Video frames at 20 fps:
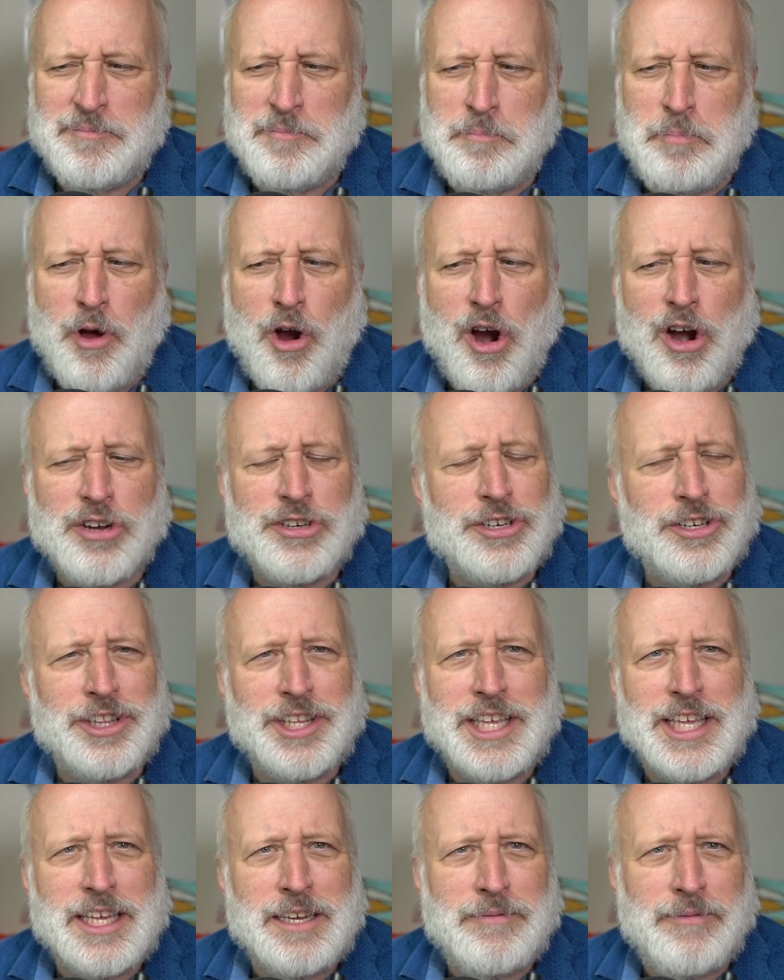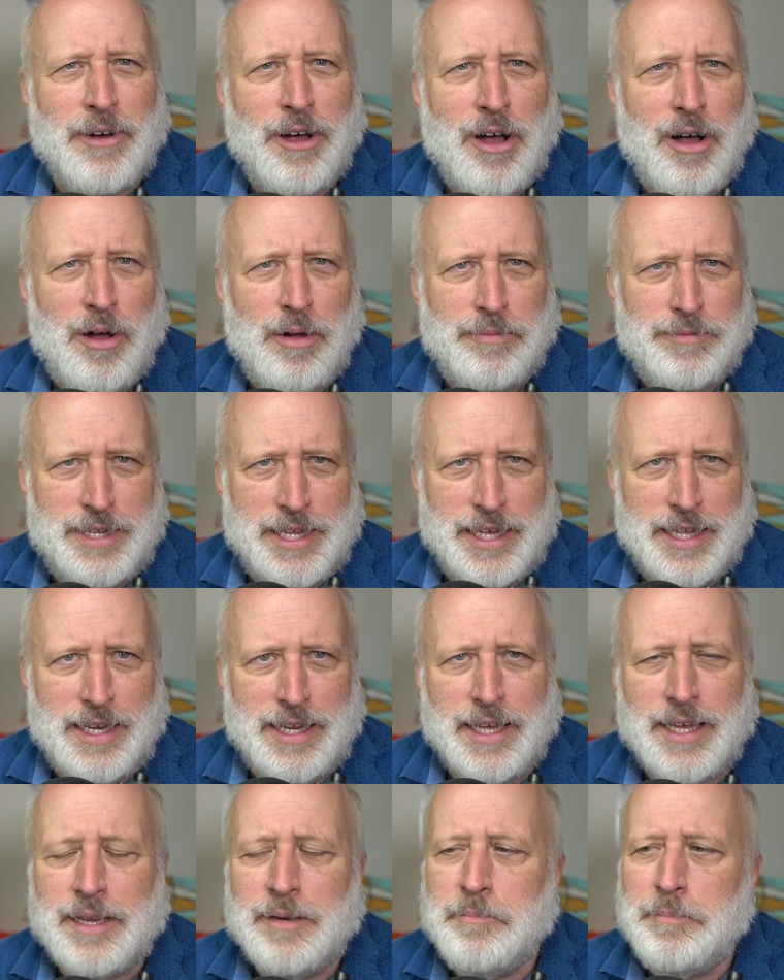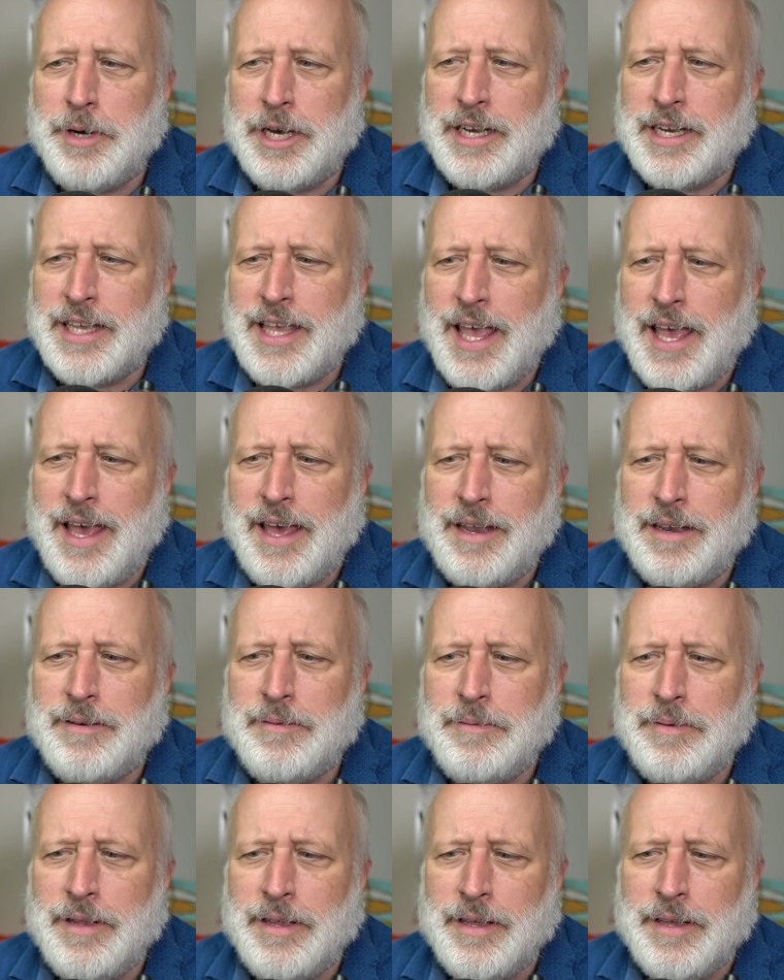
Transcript: partially involved in it. But again,